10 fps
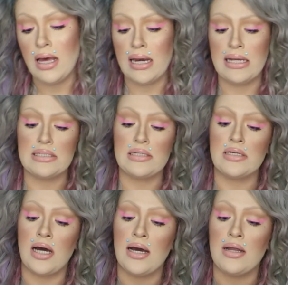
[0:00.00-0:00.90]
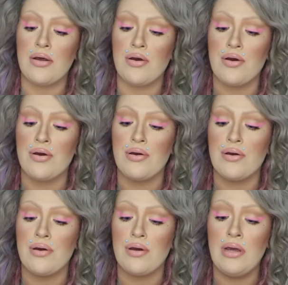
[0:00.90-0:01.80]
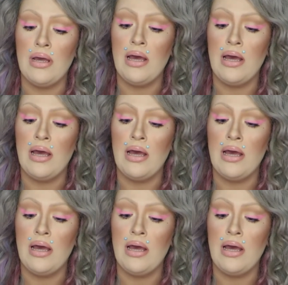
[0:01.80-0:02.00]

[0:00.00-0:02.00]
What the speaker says: And it's got her